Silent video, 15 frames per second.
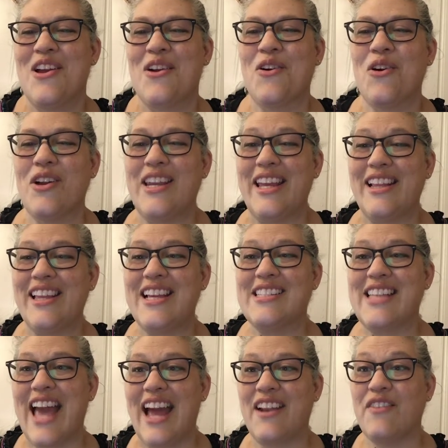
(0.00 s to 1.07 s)

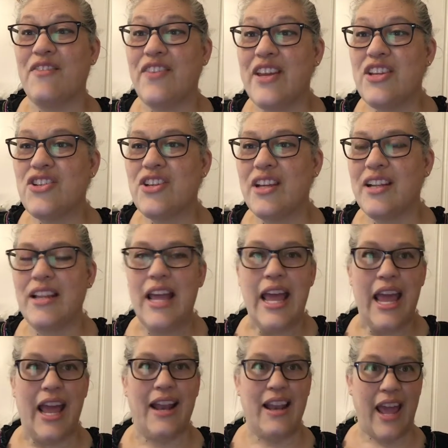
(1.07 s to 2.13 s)
Cornelius had a vision.
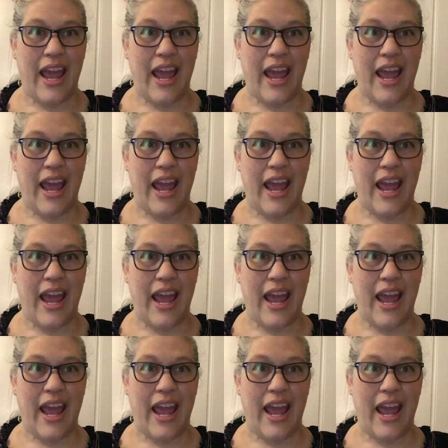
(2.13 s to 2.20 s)
An